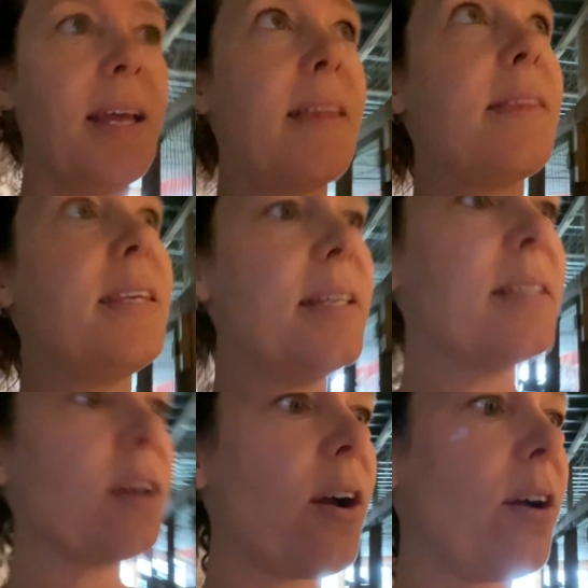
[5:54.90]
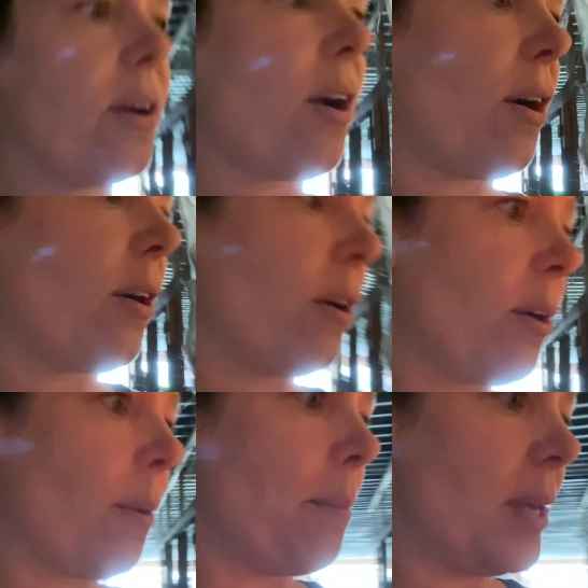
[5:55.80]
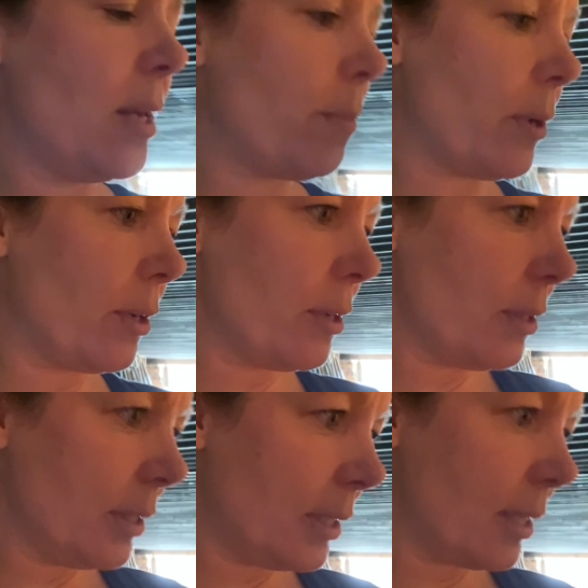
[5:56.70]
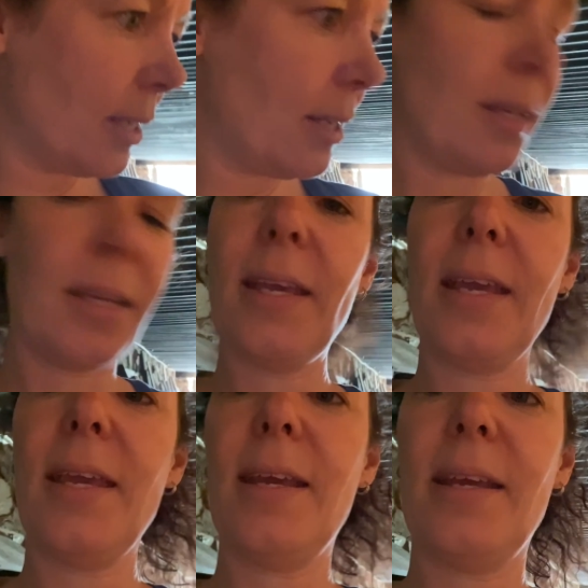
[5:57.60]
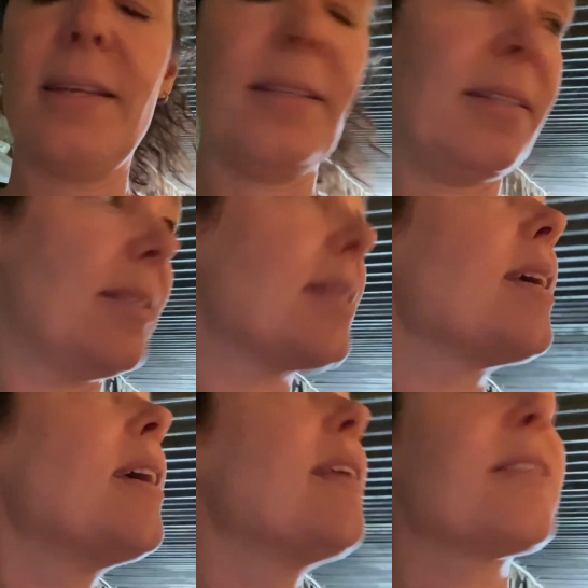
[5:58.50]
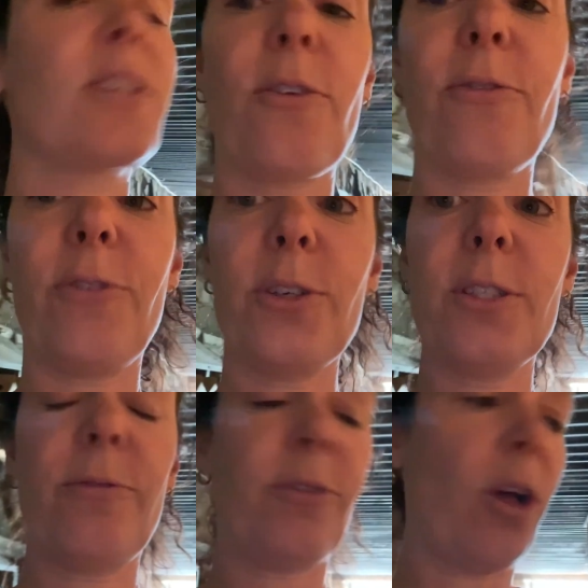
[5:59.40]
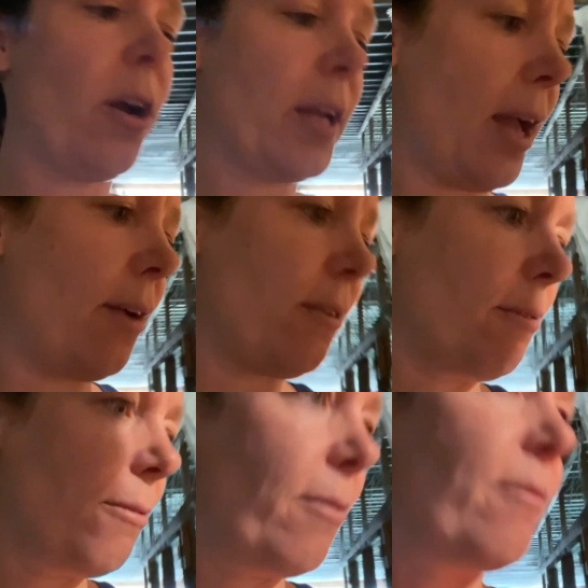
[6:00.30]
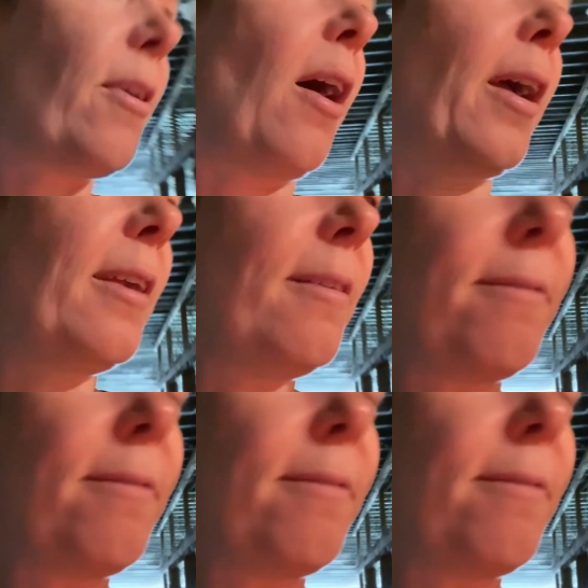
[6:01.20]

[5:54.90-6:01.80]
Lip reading: These are our meat birds, and it's our first flock out of 5.